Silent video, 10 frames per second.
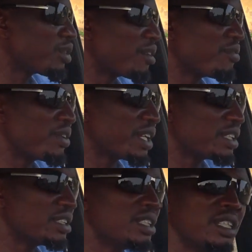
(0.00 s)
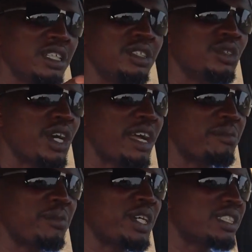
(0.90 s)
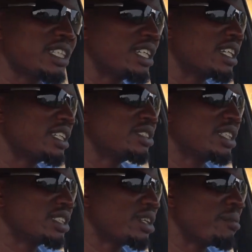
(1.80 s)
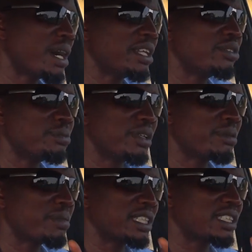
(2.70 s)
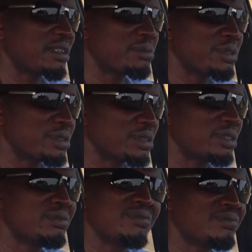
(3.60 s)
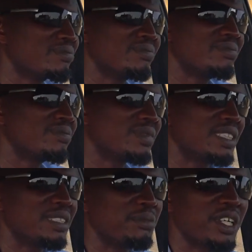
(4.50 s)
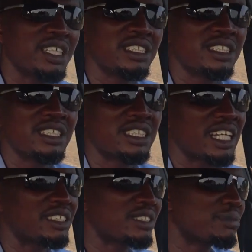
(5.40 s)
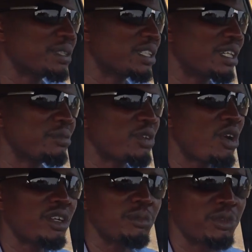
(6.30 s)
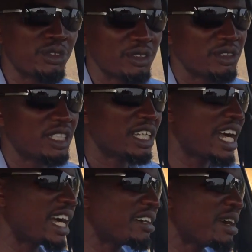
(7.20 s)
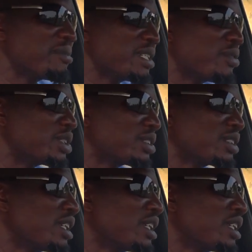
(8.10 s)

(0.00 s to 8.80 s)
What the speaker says: one failed, so I bought just normal new brake pads and put. The braking distance became horrible with the car. I mean, it was